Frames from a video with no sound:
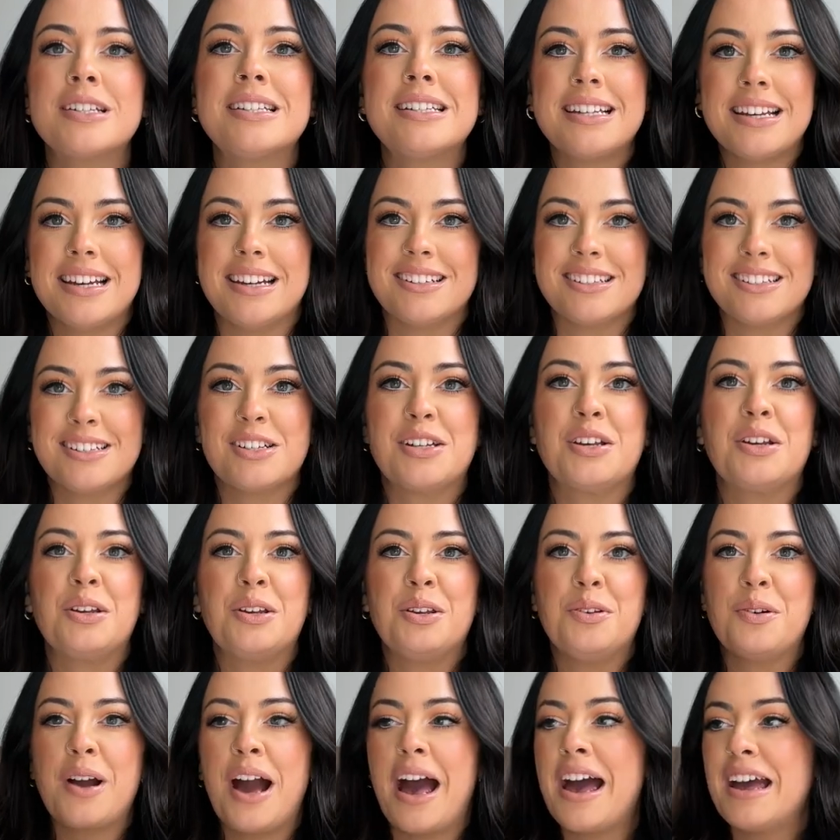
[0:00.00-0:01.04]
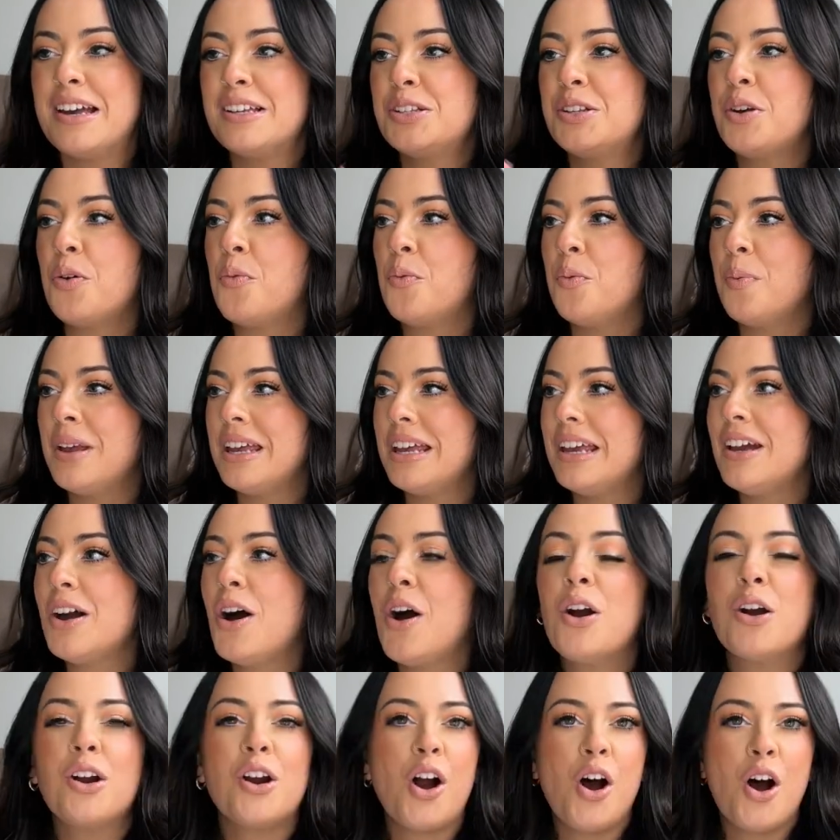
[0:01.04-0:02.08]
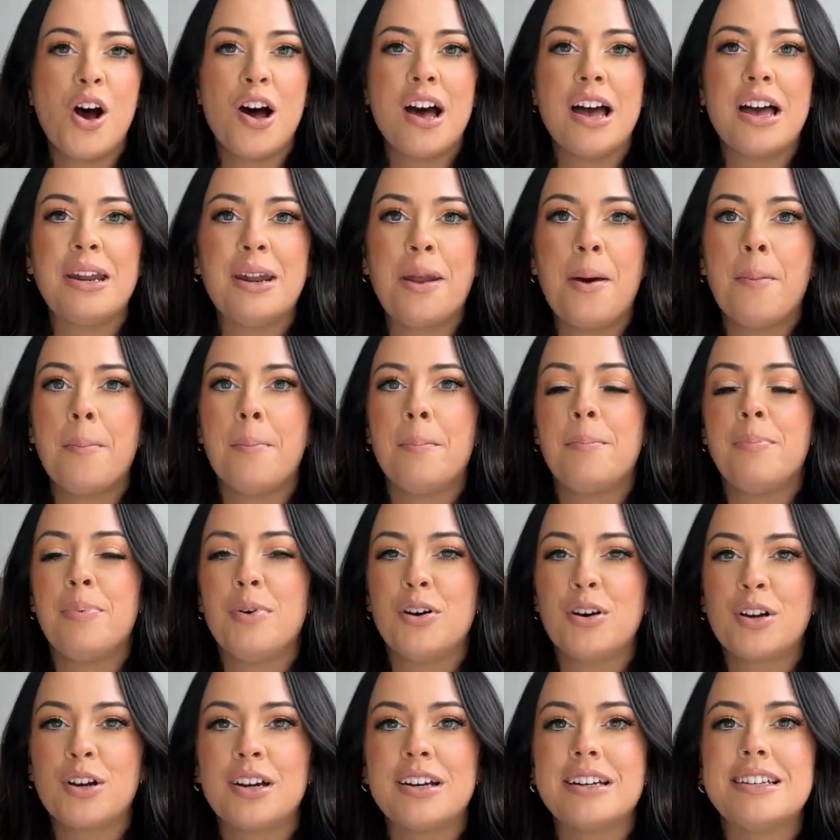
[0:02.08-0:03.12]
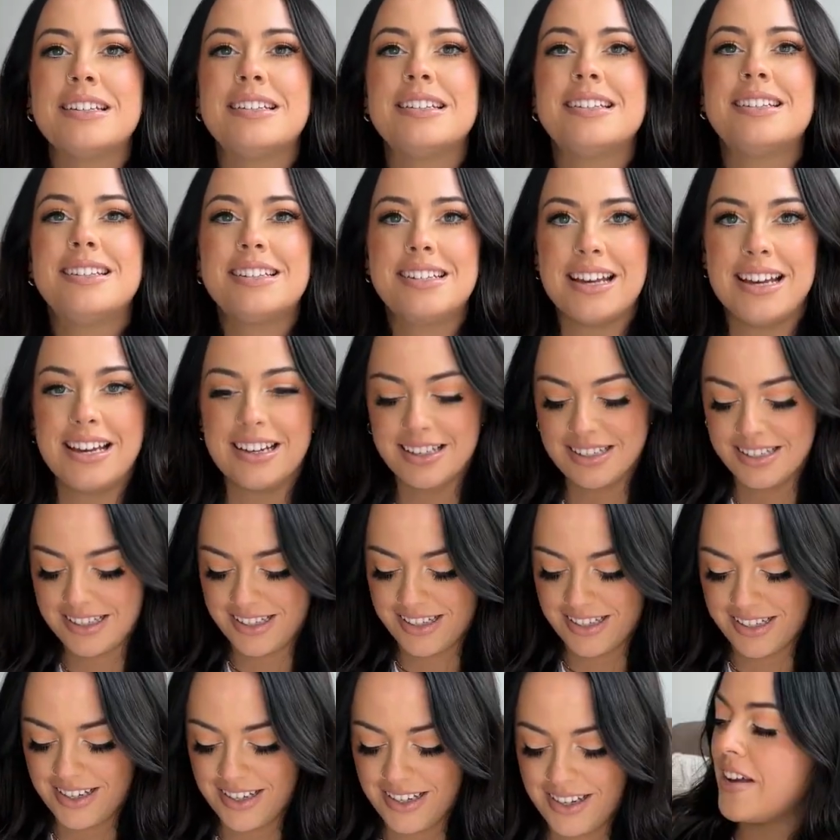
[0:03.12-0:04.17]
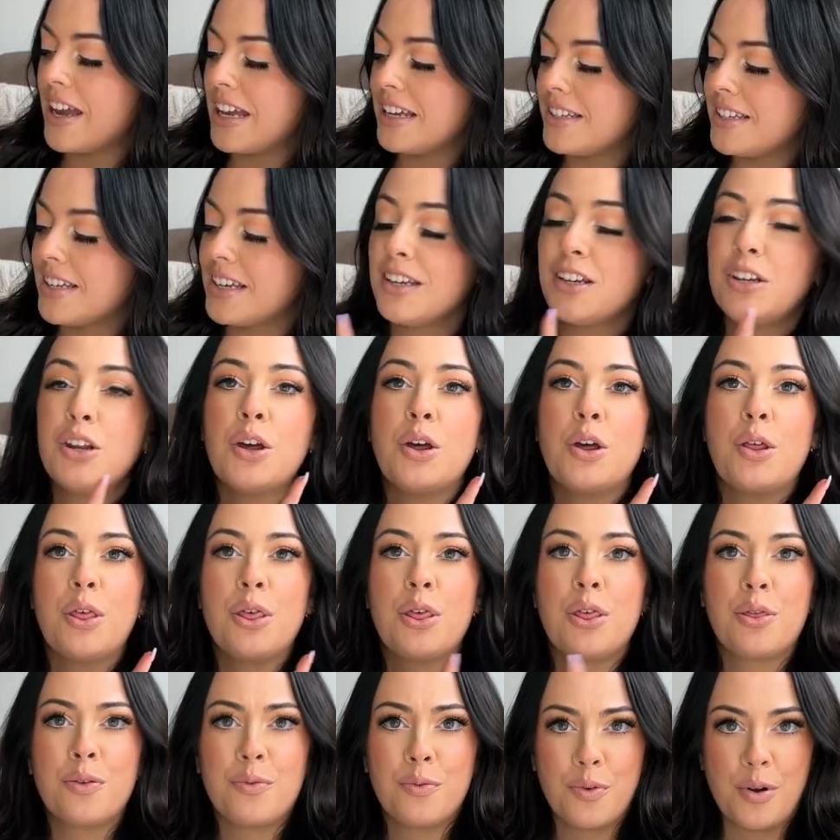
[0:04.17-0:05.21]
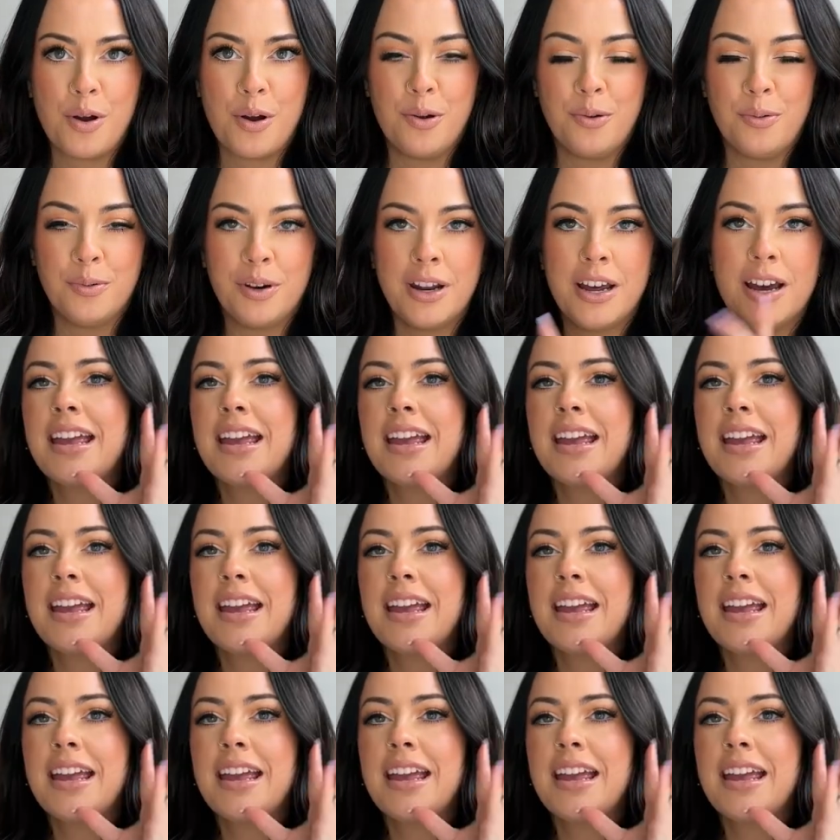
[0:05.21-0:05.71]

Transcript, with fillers: six, you guys, we are on book six, Fated throne.